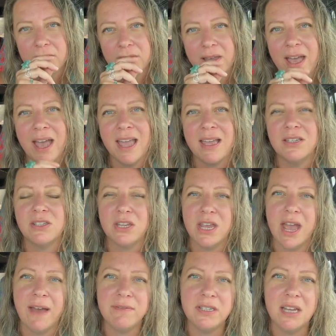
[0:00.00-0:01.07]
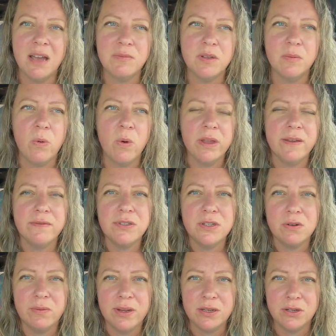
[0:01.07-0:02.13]
Okay, so you have to come to a point of
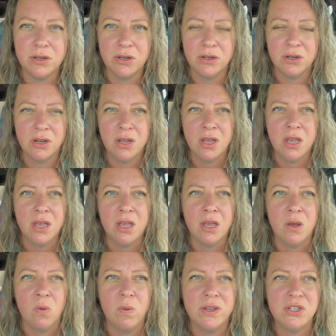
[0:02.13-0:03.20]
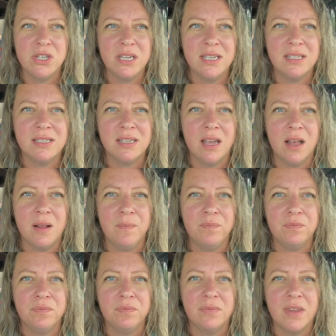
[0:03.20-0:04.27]
surrender, which is,
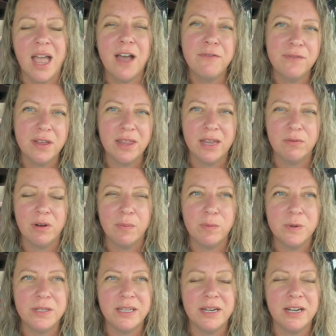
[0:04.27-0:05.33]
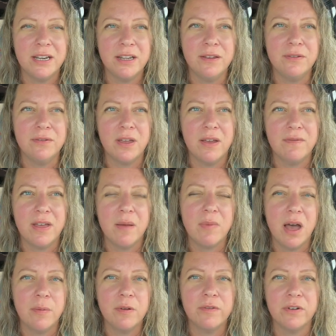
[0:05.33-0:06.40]
um, I feel like representative of that
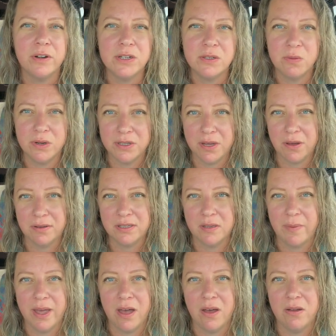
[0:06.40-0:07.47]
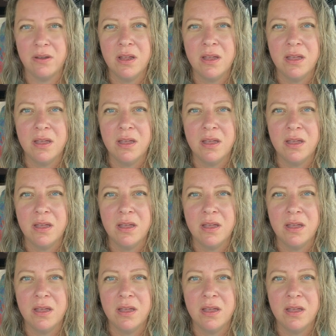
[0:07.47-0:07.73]
Bible verse where it talks about